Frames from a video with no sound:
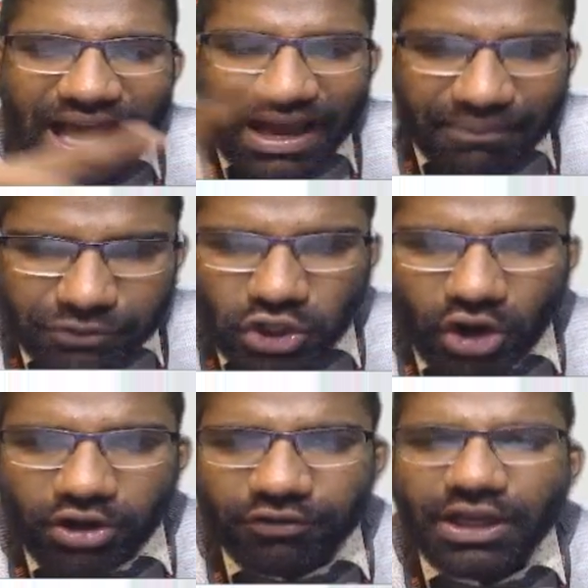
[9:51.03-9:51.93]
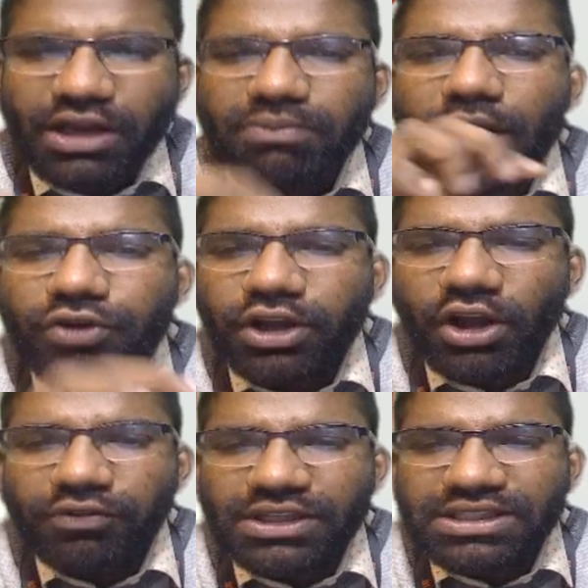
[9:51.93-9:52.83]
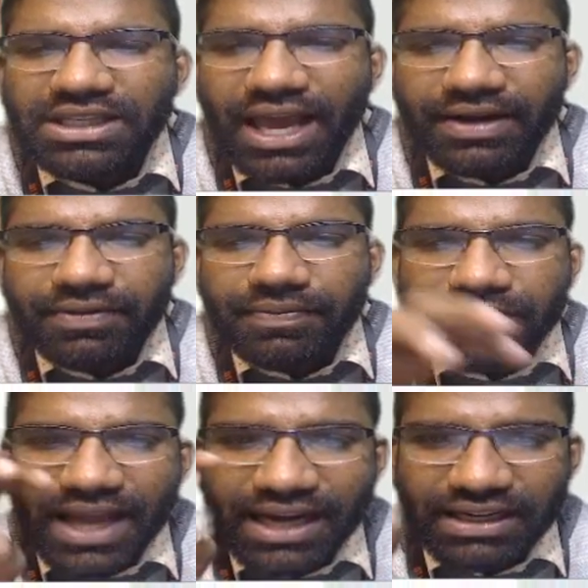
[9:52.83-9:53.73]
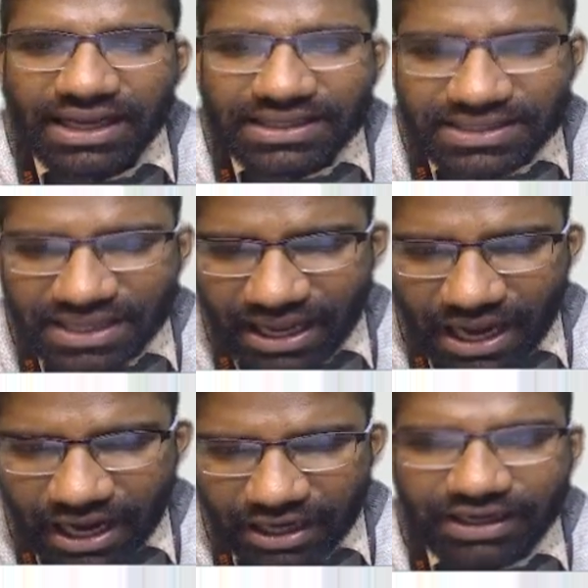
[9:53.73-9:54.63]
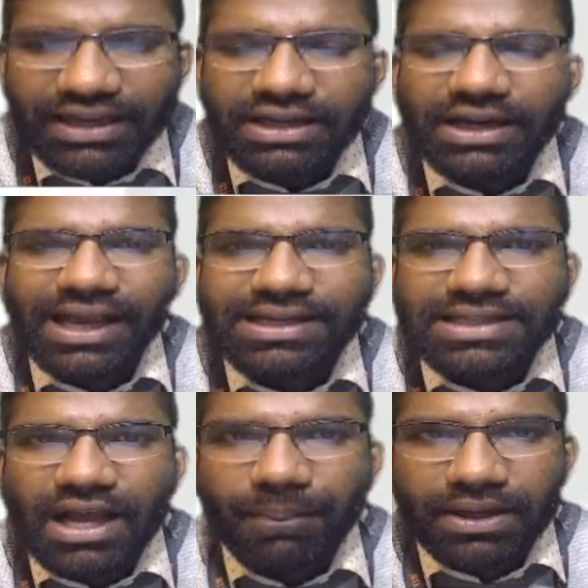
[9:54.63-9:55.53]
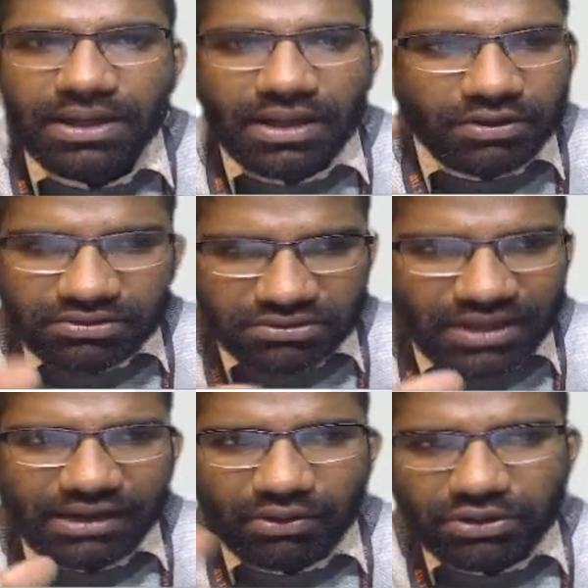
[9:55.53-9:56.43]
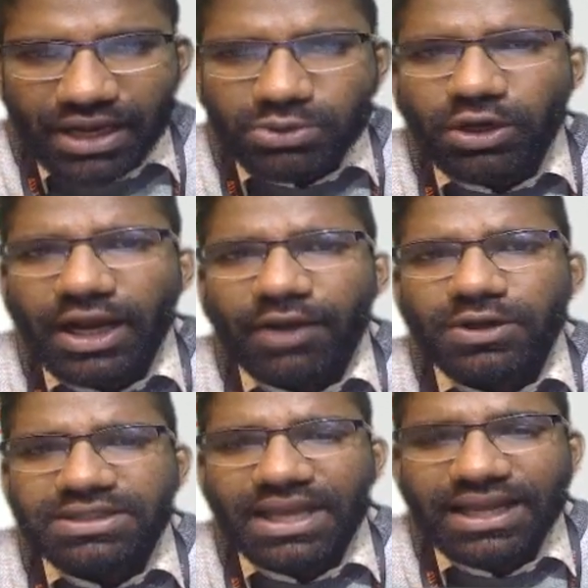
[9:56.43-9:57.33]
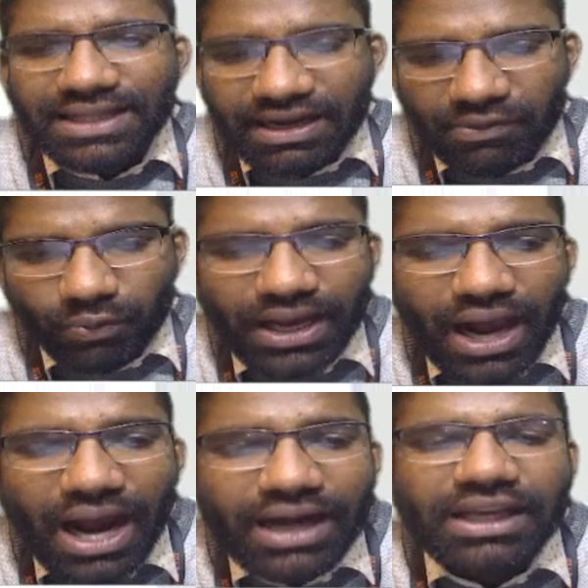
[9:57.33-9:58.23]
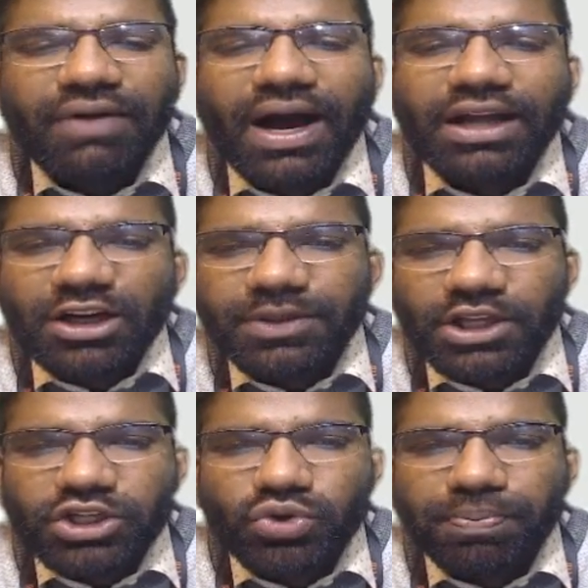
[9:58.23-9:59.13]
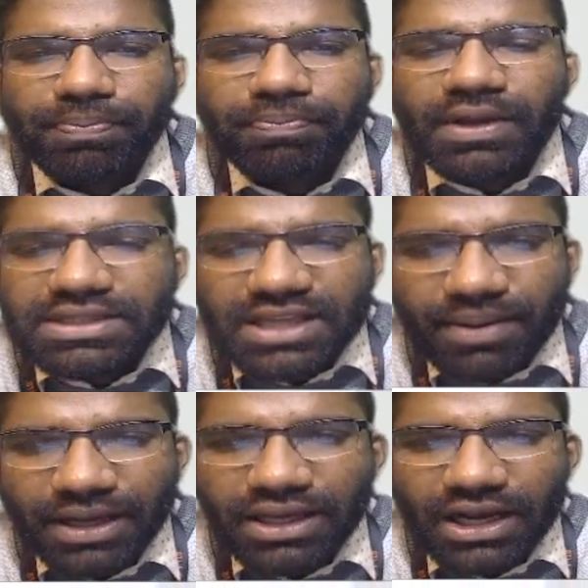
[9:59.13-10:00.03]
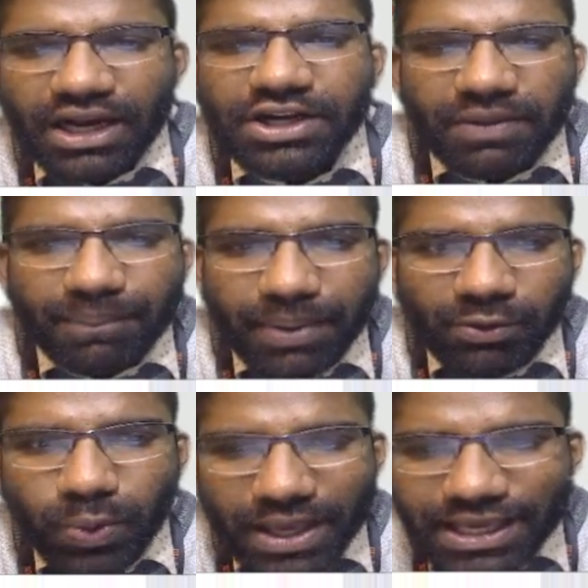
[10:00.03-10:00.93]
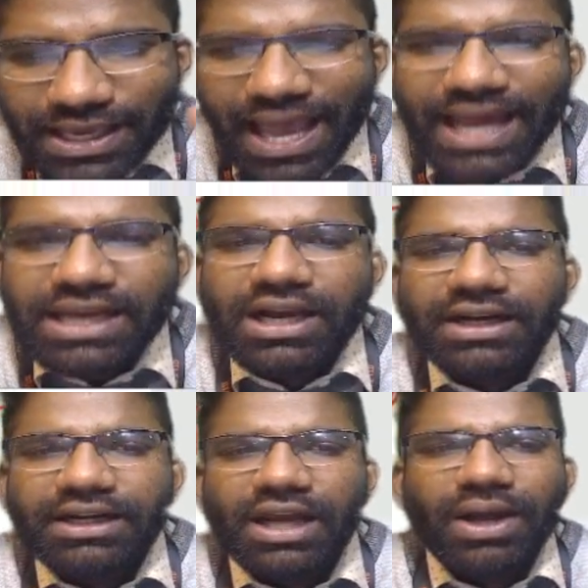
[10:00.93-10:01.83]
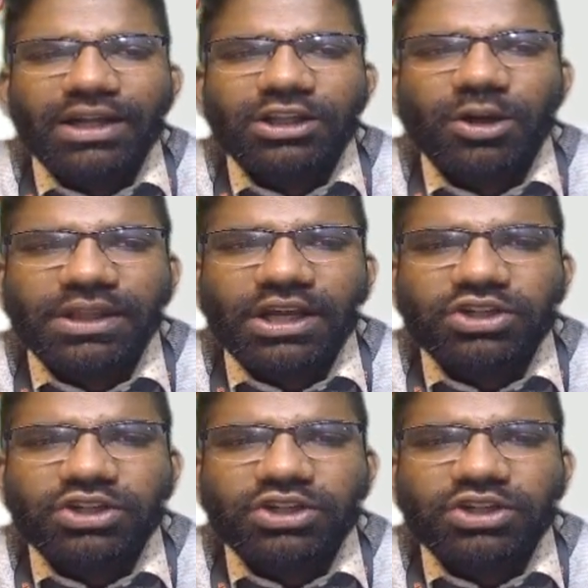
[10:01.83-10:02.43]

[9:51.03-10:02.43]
geographical boundary of this land. That is a clear-cut example. That's what I was saying, that we can't give Andhra Pradesh to some other country, but we can cut down Andhra Pradesh or